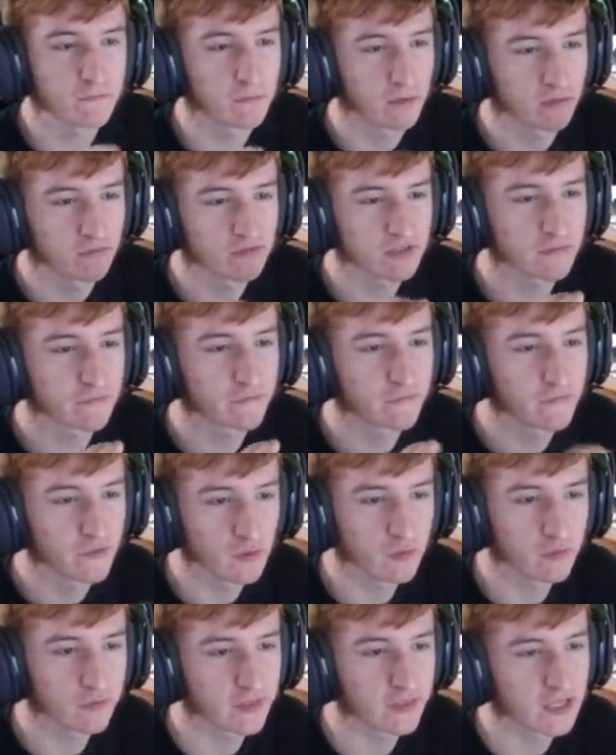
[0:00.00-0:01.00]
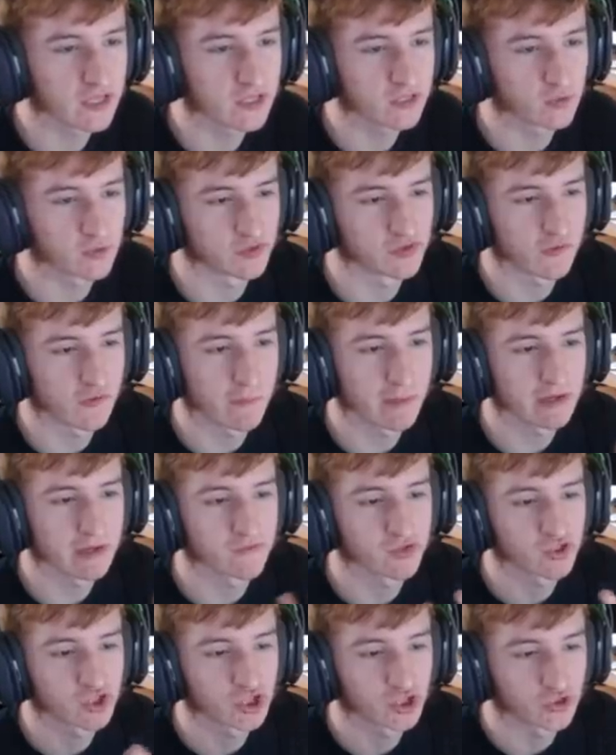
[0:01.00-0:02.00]
but there is a few things which are a bit of
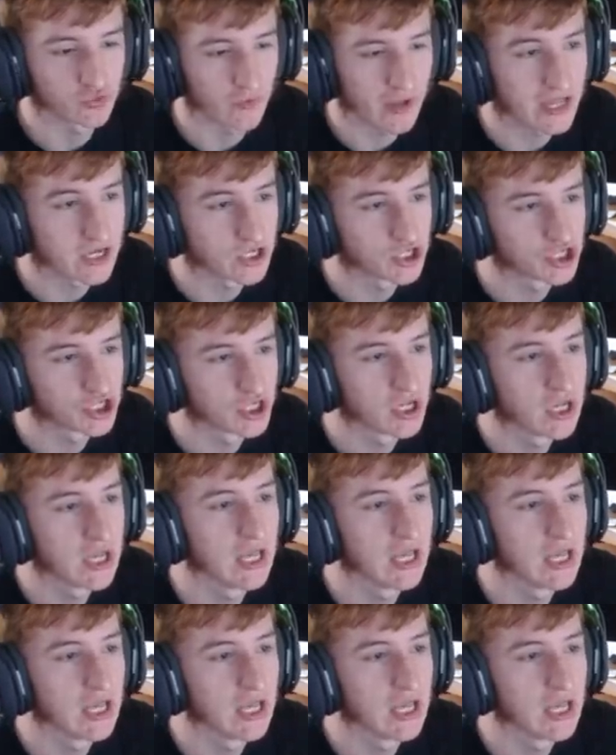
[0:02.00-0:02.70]
a stretch.